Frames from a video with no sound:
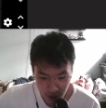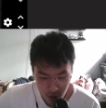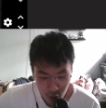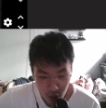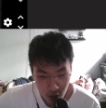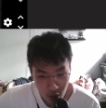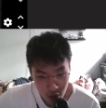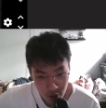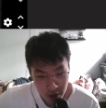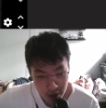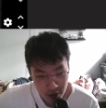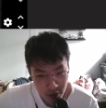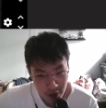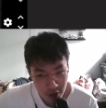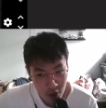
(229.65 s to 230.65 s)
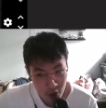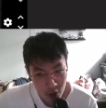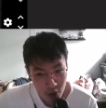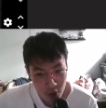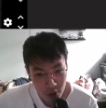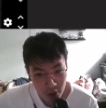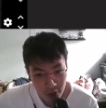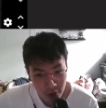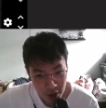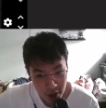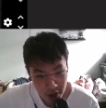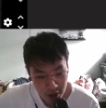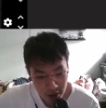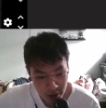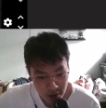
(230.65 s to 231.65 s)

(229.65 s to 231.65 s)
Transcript: will always go first.